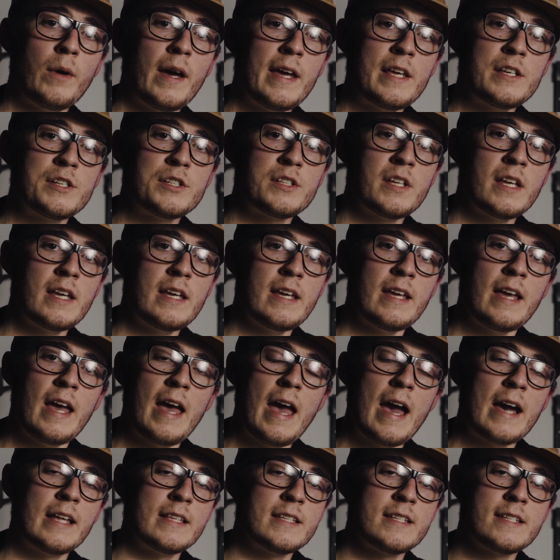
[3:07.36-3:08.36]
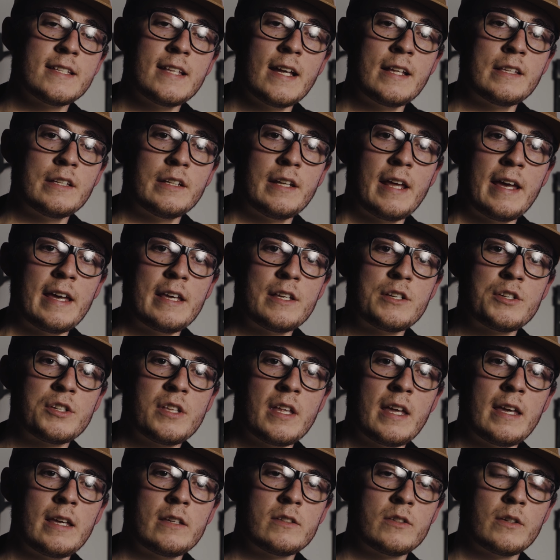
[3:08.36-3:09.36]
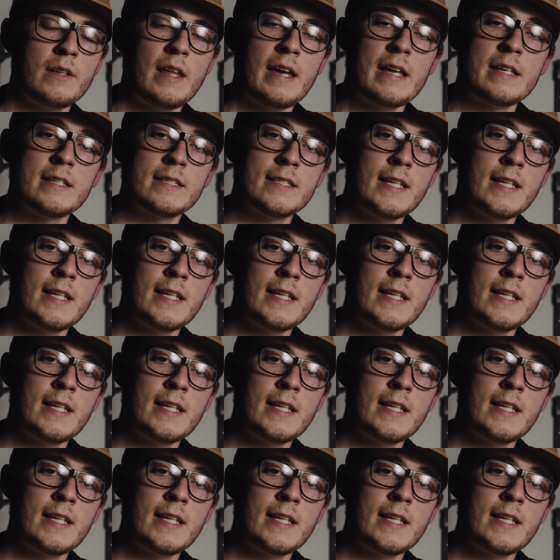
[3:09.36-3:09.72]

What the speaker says: HD and standard HD, so that is